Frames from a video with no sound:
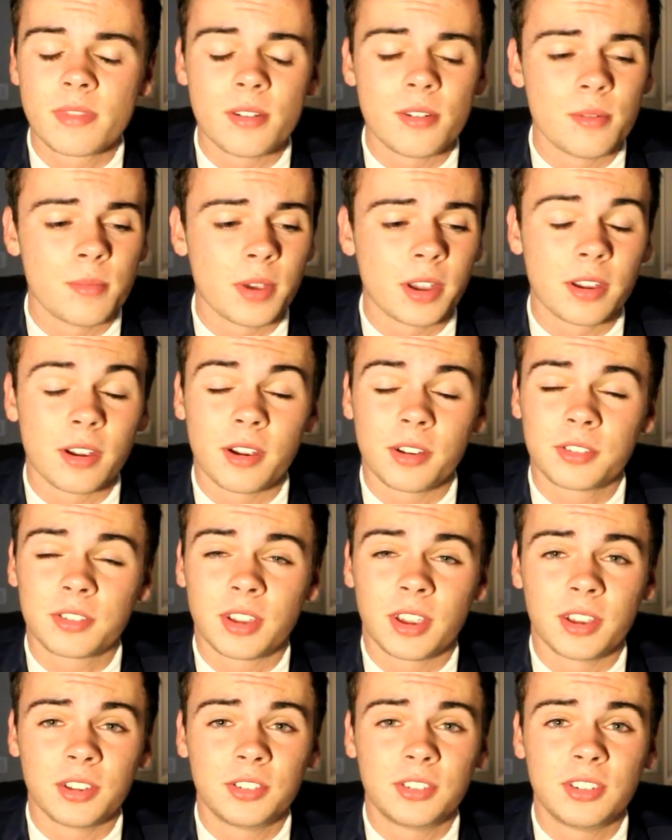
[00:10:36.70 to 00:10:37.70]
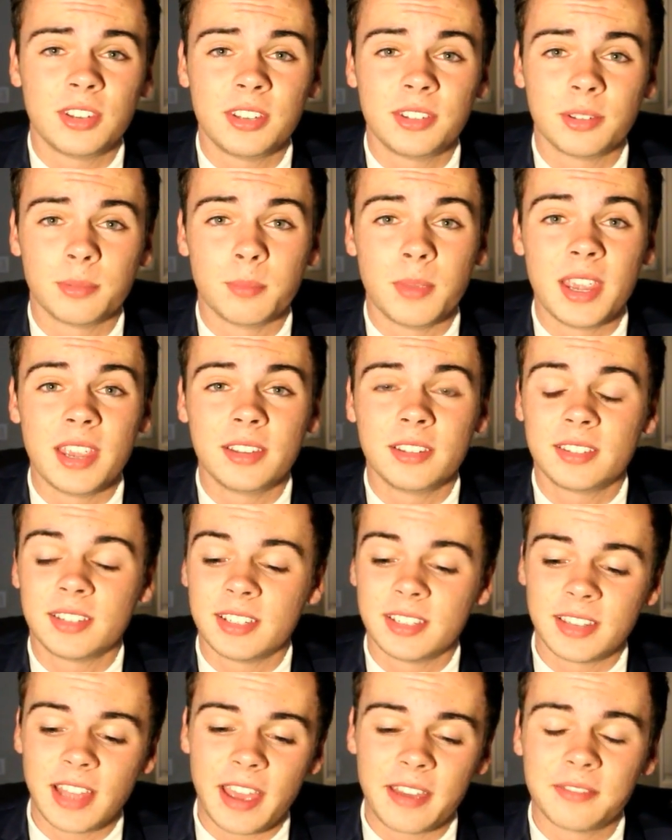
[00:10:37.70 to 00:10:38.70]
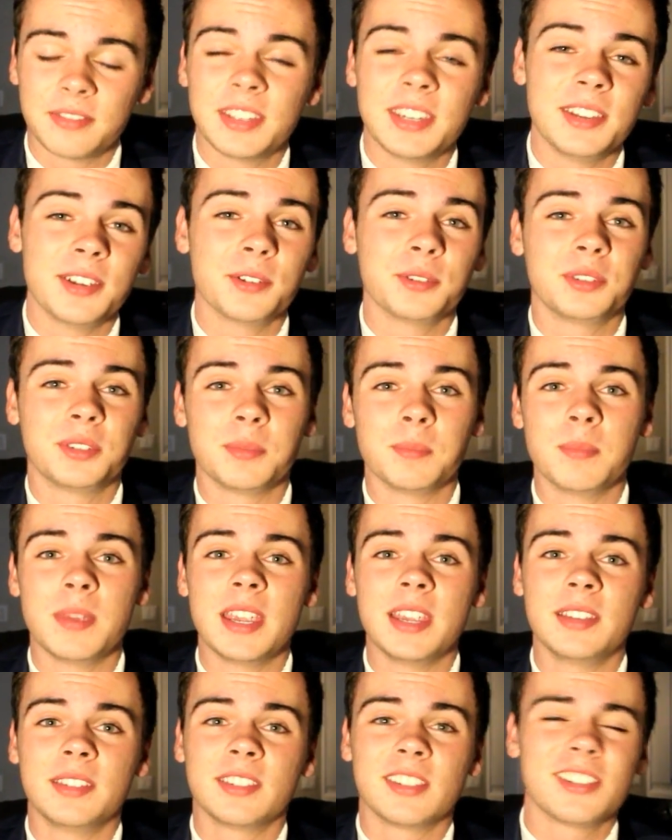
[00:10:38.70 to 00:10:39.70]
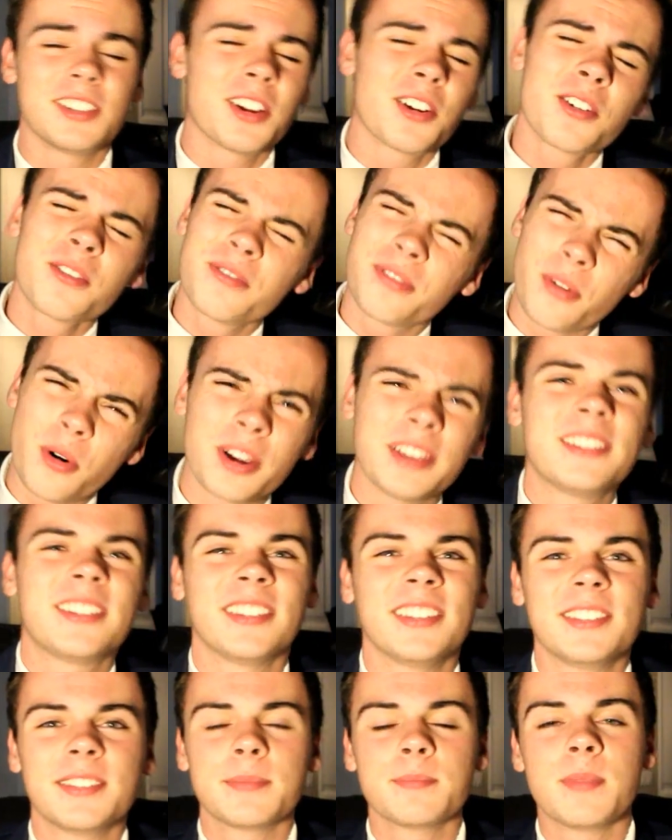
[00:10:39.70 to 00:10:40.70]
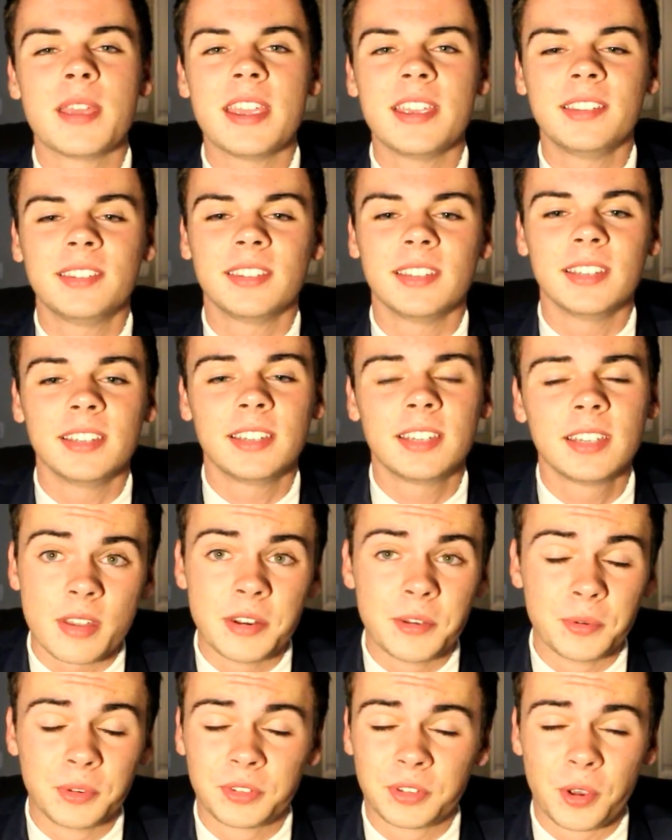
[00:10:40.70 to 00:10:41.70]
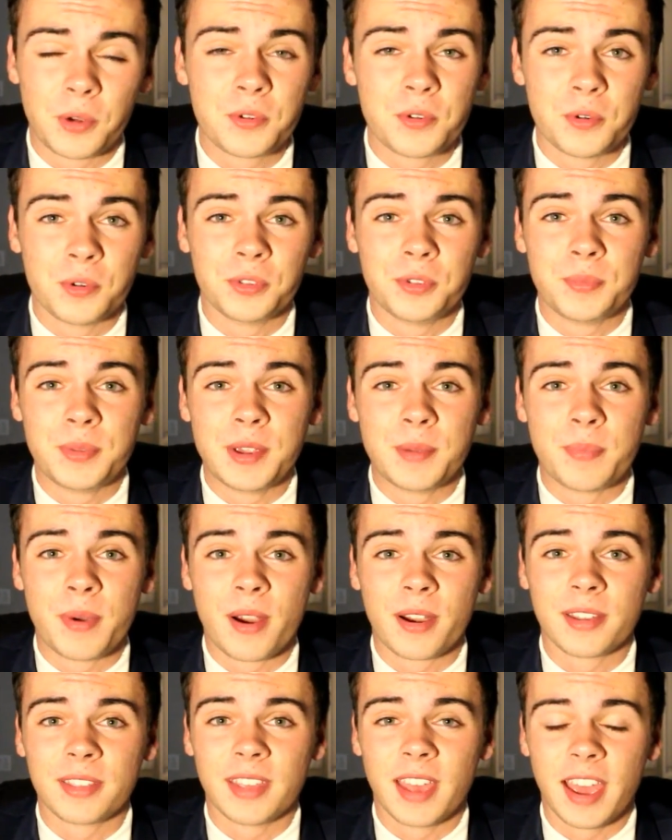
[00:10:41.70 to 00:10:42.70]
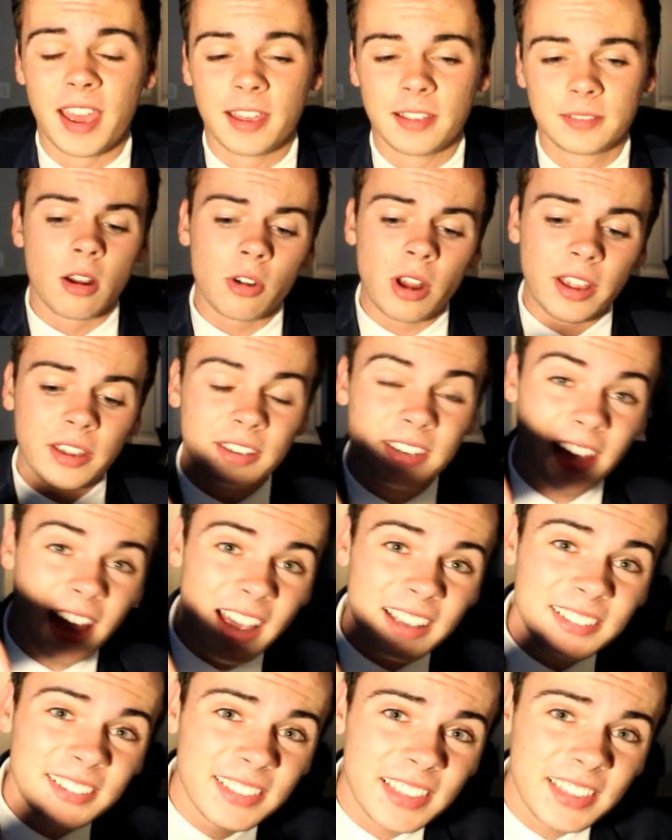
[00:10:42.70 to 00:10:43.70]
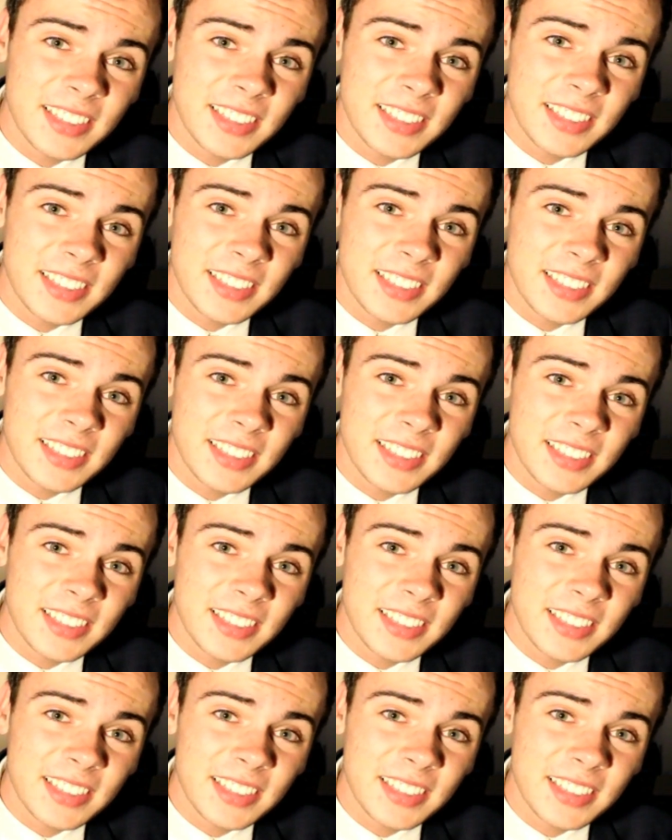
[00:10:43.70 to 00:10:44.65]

Oh my gosh, guys, she's amazing. That video's amazing. Her voice is amazing, and it was so cool to be a part of that. All right, guys, as I'm sitting here